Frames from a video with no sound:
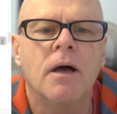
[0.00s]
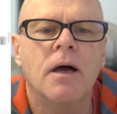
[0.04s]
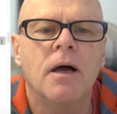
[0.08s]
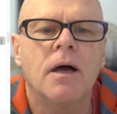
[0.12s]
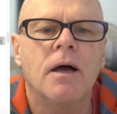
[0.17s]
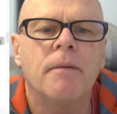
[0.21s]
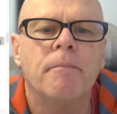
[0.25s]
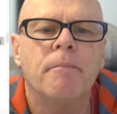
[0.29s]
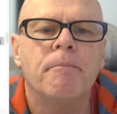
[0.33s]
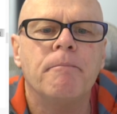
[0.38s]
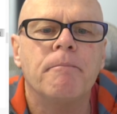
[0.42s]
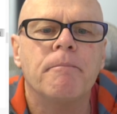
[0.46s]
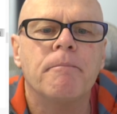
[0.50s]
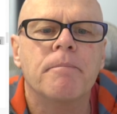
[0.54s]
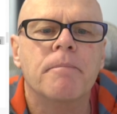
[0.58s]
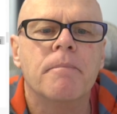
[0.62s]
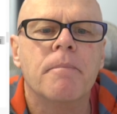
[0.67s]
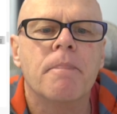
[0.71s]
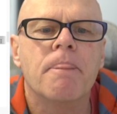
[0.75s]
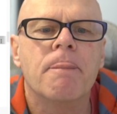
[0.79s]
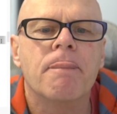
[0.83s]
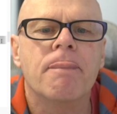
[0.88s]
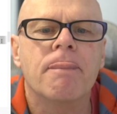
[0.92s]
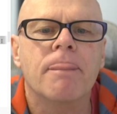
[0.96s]
Um,
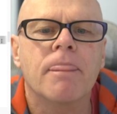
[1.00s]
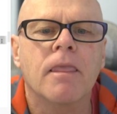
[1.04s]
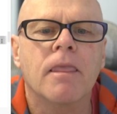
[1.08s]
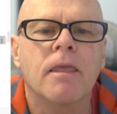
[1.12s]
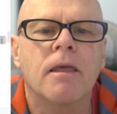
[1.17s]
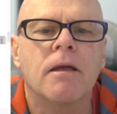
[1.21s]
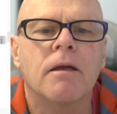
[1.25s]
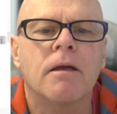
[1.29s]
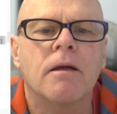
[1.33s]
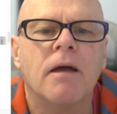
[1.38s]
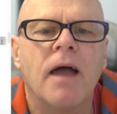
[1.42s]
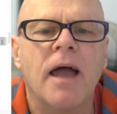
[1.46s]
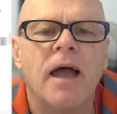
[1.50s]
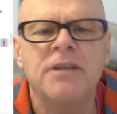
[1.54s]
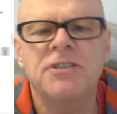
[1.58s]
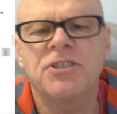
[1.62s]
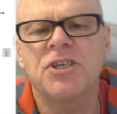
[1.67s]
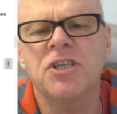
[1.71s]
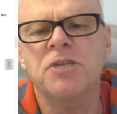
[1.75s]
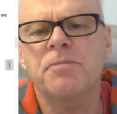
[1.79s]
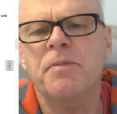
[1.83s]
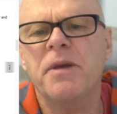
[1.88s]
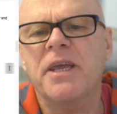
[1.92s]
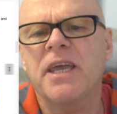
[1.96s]

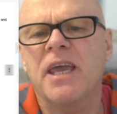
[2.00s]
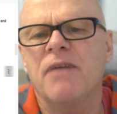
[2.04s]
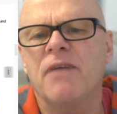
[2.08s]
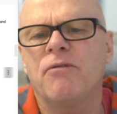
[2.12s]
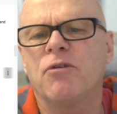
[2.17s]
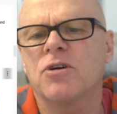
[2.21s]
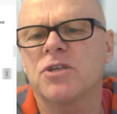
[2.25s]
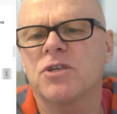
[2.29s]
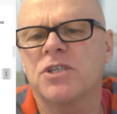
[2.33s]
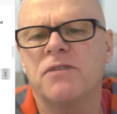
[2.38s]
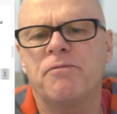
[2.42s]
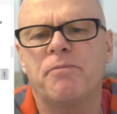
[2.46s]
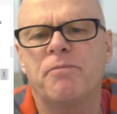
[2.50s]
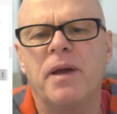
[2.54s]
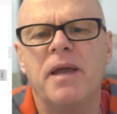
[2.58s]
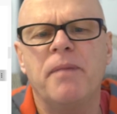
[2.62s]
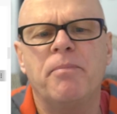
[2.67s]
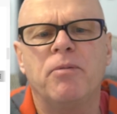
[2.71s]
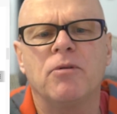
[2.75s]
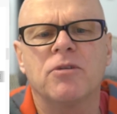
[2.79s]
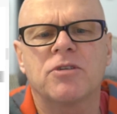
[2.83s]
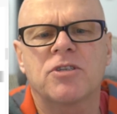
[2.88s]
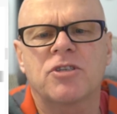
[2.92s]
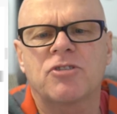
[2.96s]
and just be careful because if
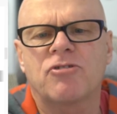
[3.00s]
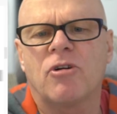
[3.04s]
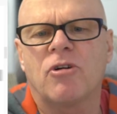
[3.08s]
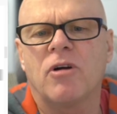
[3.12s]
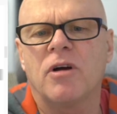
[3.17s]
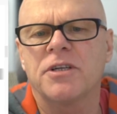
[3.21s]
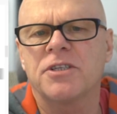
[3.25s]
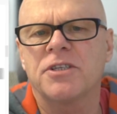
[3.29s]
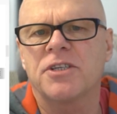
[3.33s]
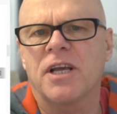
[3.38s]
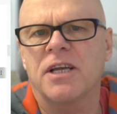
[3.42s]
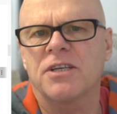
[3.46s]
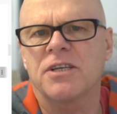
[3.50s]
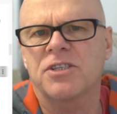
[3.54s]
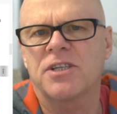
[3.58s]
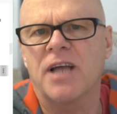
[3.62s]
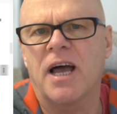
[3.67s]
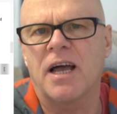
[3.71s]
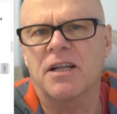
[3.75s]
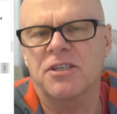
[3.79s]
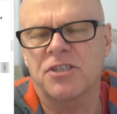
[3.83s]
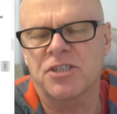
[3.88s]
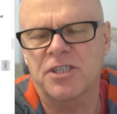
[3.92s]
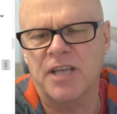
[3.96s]
people try and
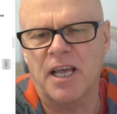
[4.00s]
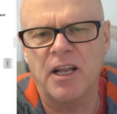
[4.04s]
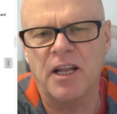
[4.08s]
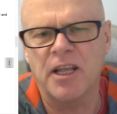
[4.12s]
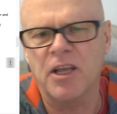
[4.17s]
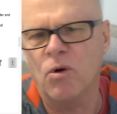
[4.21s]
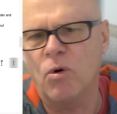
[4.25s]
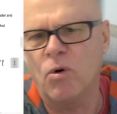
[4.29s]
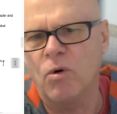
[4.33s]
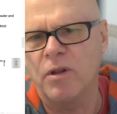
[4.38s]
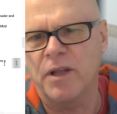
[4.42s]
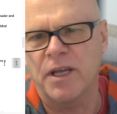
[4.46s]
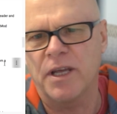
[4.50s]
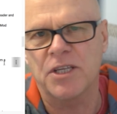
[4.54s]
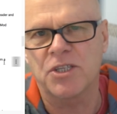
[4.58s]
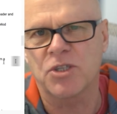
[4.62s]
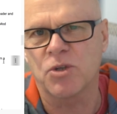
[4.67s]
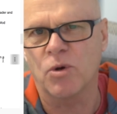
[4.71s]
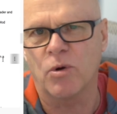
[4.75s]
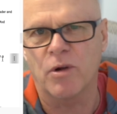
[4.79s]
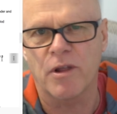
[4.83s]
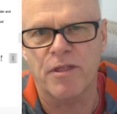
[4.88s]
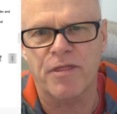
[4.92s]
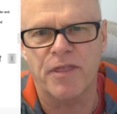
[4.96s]
start selling all
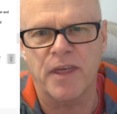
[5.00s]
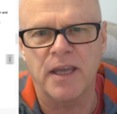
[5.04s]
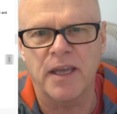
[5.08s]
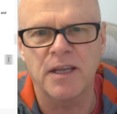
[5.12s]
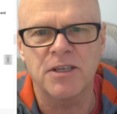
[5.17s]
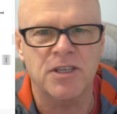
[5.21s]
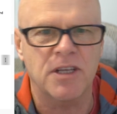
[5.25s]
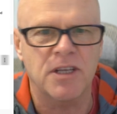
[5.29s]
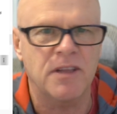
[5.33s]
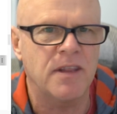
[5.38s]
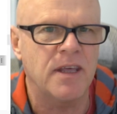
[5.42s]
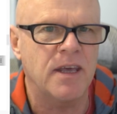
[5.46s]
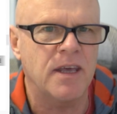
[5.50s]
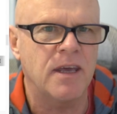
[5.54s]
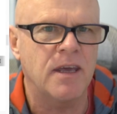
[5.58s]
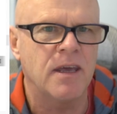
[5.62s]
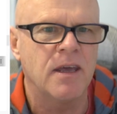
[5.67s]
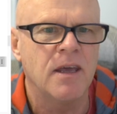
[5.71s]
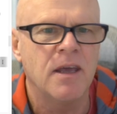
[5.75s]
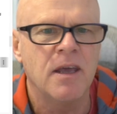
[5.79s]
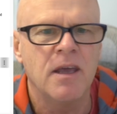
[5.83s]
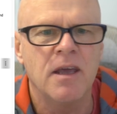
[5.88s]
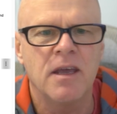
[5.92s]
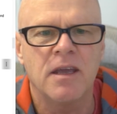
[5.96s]
these sort of things and
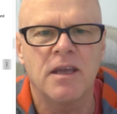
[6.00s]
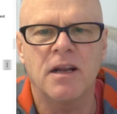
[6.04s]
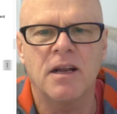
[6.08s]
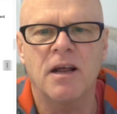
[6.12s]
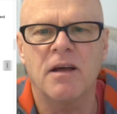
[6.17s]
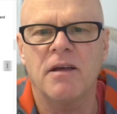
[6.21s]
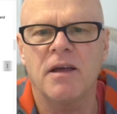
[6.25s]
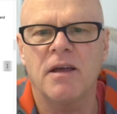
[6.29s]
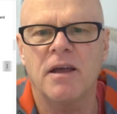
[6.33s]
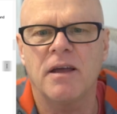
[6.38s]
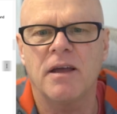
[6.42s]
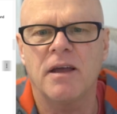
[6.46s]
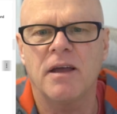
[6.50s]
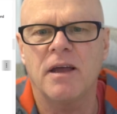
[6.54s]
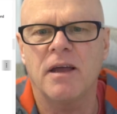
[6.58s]
they're, you know,